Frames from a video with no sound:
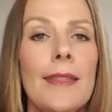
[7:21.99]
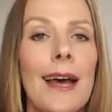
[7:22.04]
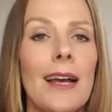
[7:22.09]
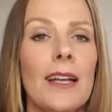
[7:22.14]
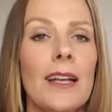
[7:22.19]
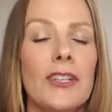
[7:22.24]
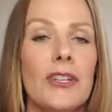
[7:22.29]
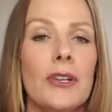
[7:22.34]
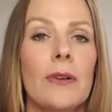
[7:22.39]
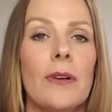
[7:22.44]

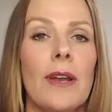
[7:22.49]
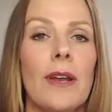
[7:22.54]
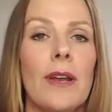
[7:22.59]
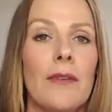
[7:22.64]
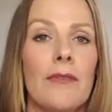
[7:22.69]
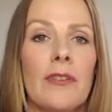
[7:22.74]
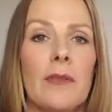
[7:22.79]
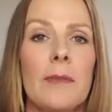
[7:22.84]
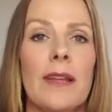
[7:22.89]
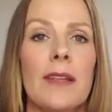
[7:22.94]
That showed
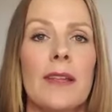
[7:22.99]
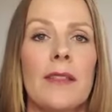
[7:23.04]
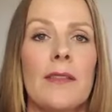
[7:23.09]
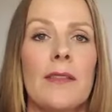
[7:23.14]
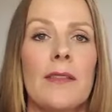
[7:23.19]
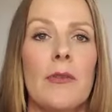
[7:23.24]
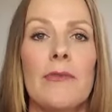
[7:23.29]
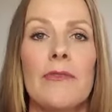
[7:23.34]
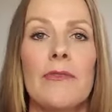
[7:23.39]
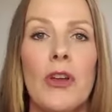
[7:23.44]
up for me in the
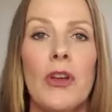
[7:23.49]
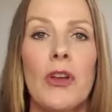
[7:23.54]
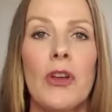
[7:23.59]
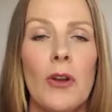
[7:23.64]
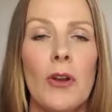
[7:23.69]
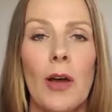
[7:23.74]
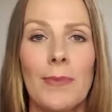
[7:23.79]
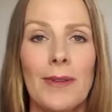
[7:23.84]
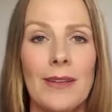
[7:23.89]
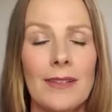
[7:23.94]
form of
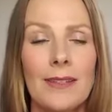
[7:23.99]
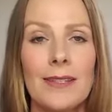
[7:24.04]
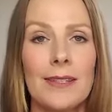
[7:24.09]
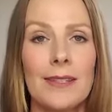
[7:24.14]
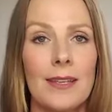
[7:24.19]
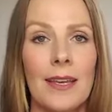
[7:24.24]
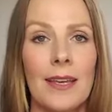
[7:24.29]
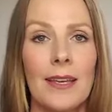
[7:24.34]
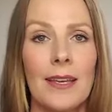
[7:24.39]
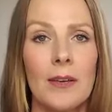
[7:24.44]
not being
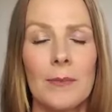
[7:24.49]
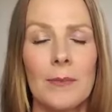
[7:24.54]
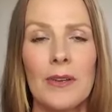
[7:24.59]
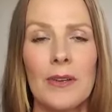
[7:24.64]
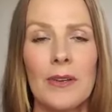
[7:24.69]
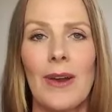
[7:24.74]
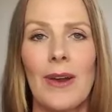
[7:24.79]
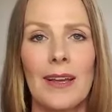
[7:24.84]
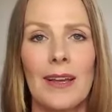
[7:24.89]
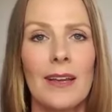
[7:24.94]
seen, not
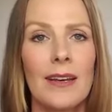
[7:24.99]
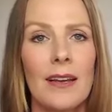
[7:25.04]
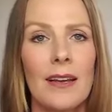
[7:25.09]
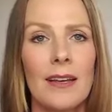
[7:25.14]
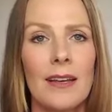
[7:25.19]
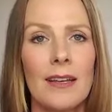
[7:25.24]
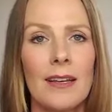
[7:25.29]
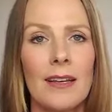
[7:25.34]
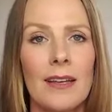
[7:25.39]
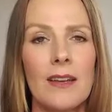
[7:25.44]
being
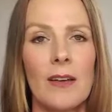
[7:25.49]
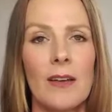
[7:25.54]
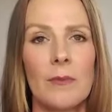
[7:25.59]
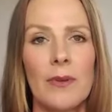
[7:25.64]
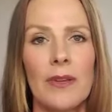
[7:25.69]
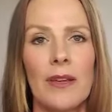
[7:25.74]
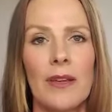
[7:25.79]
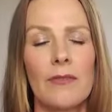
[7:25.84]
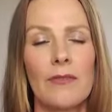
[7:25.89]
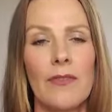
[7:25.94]
recognized,
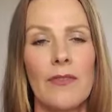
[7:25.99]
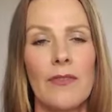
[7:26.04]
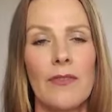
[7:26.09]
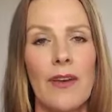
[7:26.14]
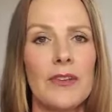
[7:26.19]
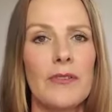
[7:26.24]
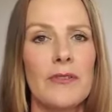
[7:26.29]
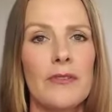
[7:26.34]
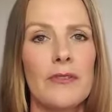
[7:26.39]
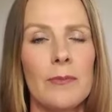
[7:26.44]
not being
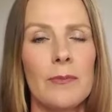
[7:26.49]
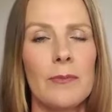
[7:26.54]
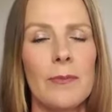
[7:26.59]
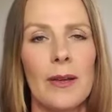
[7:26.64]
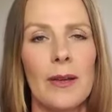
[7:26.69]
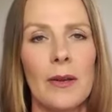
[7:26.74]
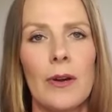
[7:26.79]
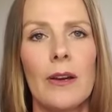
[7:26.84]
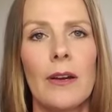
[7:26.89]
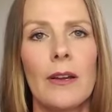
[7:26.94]
valued for
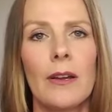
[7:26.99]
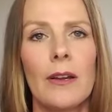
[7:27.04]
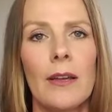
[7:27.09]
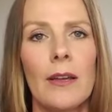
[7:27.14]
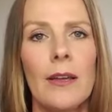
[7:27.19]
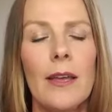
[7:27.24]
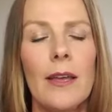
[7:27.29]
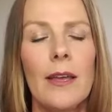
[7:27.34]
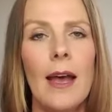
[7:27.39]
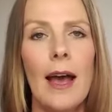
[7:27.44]
my work.
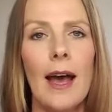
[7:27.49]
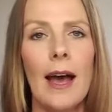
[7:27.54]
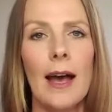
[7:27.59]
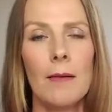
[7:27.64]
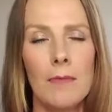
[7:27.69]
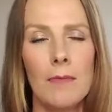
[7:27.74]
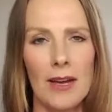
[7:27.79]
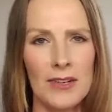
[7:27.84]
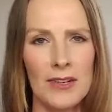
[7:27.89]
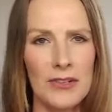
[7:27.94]

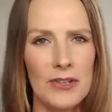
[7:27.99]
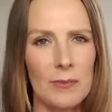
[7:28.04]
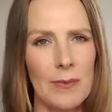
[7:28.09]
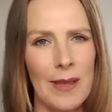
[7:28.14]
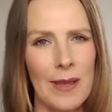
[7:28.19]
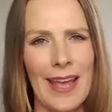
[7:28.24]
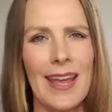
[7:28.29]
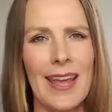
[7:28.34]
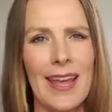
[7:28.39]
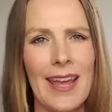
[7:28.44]

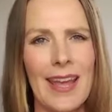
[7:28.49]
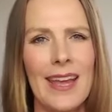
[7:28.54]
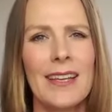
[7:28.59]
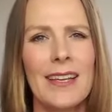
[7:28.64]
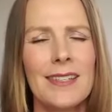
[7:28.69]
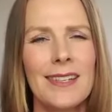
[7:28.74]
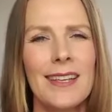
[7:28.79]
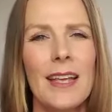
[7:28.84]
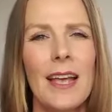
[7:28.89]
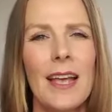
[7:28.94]

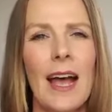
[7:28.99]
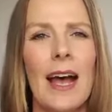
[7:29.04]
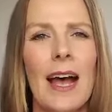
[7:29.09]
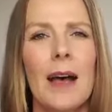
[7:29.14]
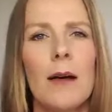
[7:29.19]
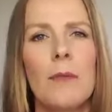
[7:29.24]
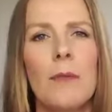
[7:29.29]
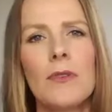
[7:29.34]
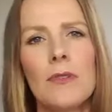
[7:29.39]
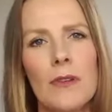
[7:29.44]
Underpaid,
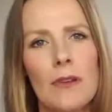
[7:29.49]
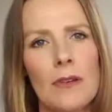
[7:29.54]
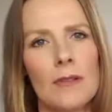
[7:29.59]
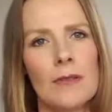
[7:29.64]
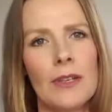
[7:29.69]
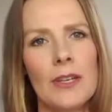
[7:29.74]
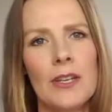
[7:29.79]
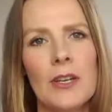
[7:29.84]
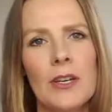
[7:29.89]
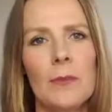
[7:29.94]

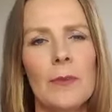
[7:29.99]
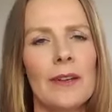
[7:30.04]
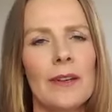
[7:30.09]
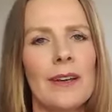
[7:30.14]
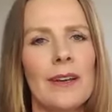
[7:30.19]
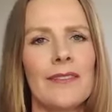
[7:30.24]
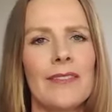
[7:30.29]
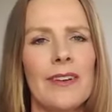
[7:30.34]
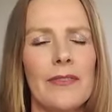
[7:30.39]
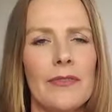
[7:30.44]
not, you know, being
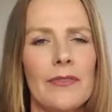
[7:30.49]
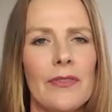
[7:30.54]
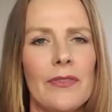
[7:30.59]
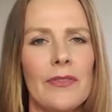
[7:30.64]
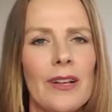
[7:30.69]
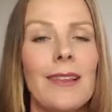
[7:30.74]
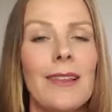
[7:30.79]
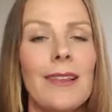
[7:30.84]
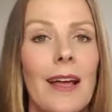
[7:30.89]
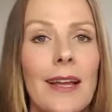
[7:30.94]
able to have enough
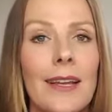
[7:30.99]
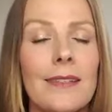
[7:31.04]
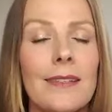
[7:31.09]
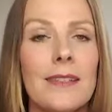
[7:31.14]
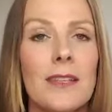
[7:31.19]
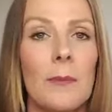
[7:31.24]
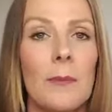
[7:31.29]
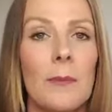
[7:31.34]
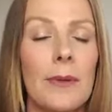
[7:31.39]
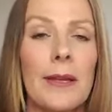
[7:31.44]

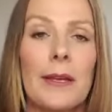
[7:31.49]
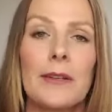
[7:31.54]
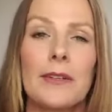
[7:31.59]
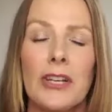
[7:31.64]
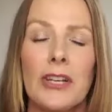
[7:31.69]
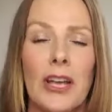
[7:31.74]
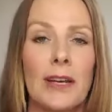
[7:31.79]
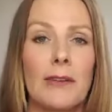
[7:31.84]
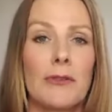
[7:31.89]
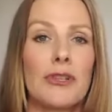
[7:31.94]
clients, not being able
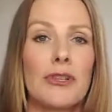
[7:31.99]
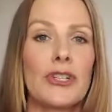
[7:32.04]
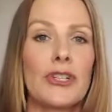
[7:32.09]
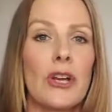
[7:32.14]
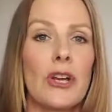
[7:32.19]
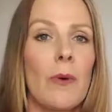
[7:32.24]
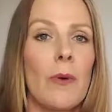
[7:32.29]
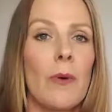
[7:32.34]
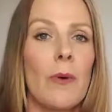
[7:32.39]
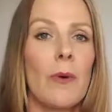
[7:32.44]
to kind of
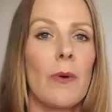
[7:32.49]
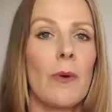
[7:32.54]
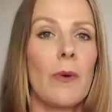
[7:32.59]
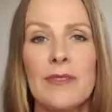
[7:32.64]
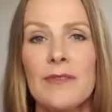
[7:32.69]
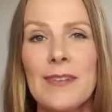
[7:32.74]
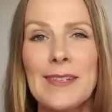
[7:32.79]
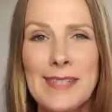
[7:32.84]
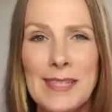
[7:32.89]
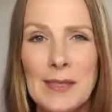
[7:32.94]
show up and
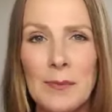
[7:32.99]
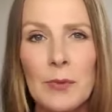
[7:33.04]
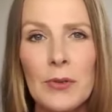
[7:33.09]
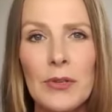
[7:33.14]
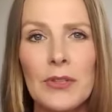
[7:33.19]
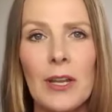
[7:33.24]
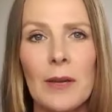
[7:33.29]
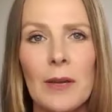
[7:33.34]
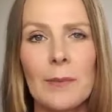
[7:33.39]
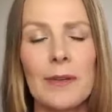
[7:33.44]
be
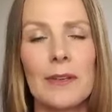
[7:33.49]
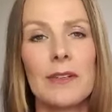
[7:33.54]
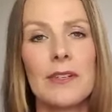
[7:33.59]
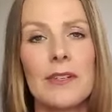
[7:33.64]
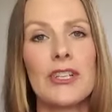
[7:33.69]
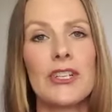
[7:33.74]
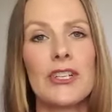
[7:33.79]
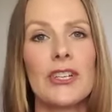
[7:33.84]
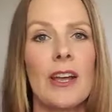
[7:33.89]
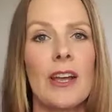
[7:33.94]
visible, not being
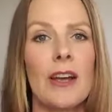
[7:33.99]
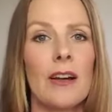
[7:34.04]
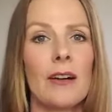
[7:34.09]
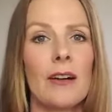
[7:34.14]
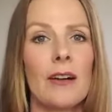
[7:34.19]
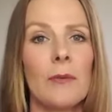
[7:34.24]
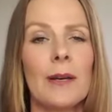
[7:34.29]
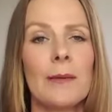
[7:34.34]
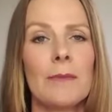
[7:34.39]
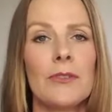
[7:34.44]
able to
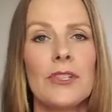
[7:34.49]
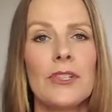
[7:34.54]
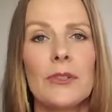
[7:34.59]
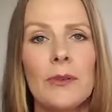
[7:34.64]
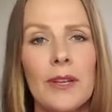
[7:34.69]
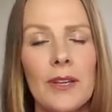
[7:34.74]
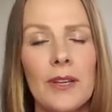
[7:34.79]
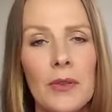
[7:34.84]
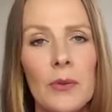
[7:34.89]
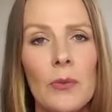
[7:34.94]
share what I'm
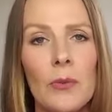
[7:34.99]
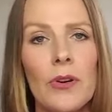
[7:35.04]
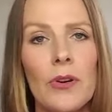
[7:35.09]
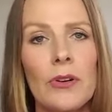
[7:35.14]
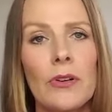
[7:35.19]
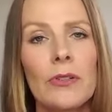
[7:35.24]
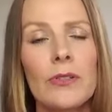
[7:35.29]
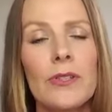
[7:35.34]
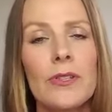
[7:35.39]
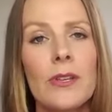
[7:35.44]
doing in the
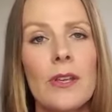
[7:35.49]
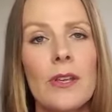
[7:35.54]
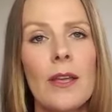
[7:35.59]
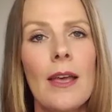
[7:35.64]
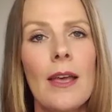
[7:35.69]
world.